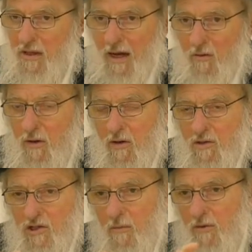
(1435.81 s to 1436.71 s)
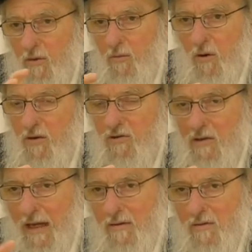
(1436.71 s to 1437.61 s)
Now, some of the books,
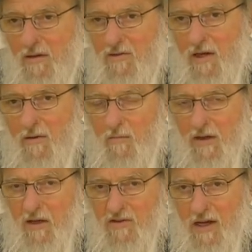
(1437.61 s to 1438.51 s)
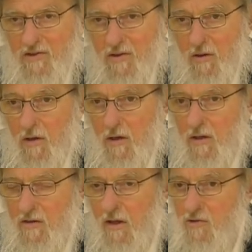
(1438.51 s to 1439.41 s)
like, let's say, Megillas Esther,
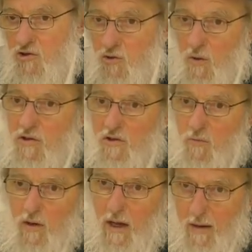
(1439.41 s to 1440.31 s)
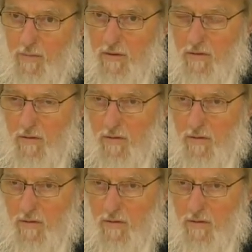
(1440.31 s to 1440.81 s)
tell stories of what happened.